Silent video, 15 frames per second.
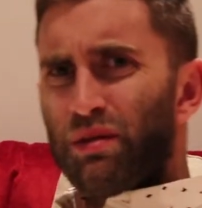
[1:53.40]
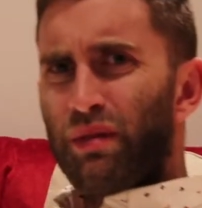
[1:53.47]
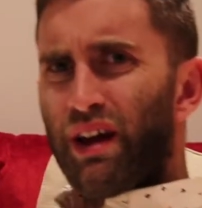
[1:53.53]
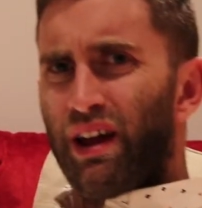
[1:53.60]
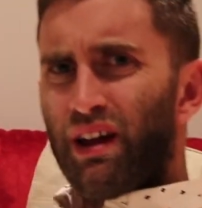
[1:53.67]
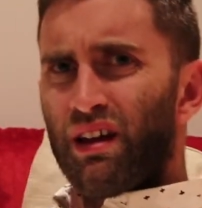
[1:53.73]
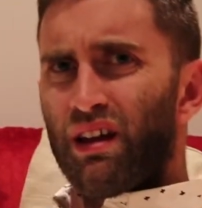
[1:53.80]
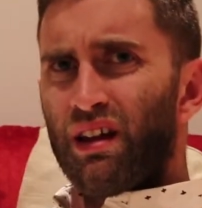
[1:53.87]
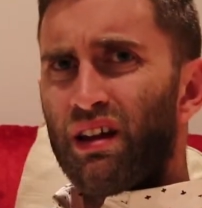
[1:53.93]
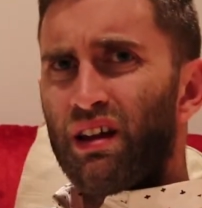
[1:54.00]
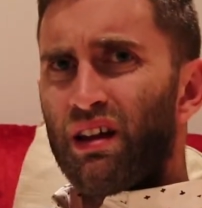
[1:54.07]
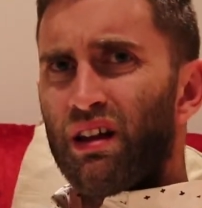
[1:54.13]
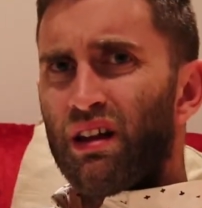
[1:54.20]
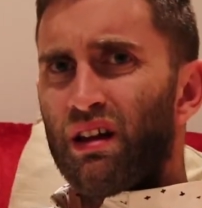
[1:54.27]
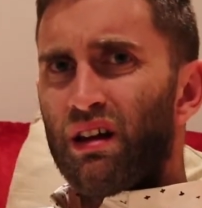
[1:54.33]
to me?
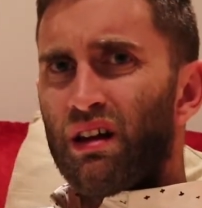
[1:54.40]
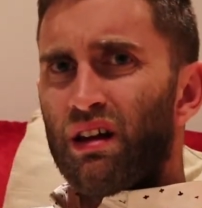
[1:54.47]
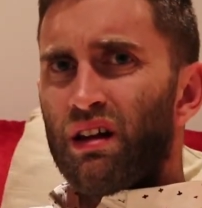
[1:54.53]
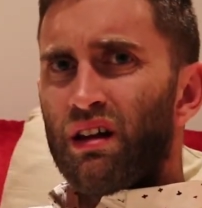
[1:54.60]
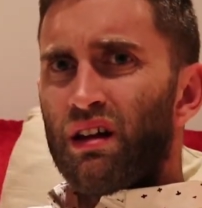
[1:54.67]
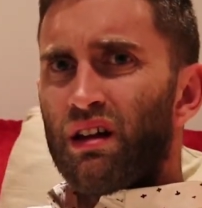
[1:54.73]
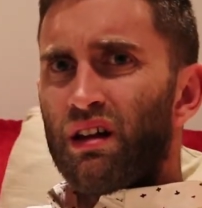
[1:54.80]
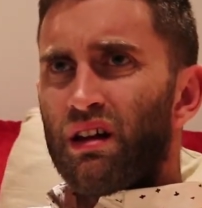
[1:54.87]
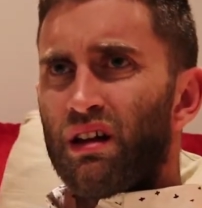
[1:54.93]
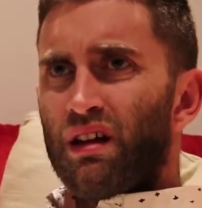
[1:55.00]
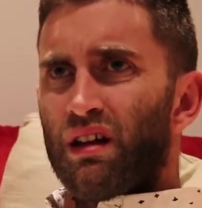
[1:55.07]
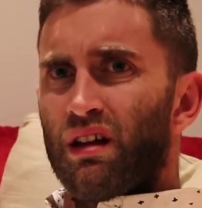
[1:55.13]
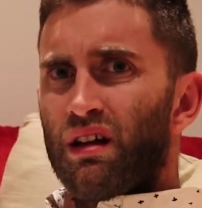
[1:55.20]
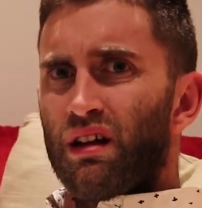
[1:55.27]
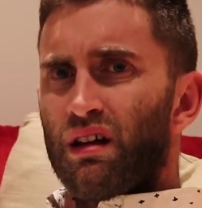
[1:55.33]
Yeah, I'm talking to you.
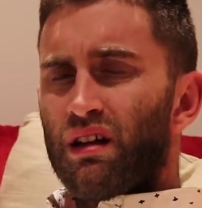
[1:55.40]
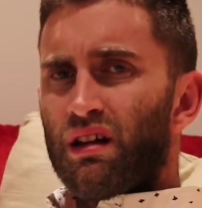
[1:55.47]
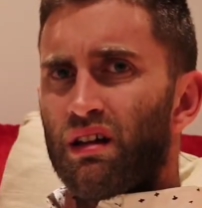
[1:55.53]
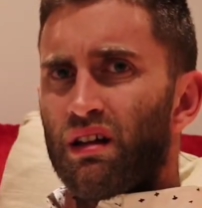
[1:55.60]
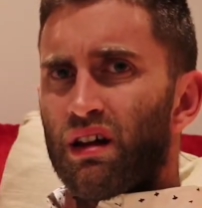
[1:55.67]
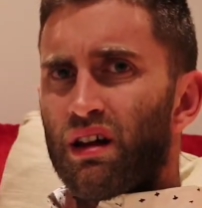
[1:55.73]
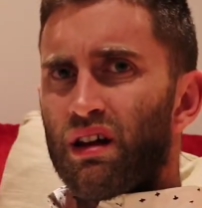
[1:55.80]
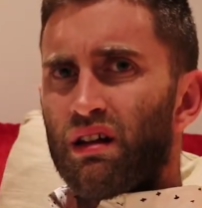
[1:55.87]
On the phone.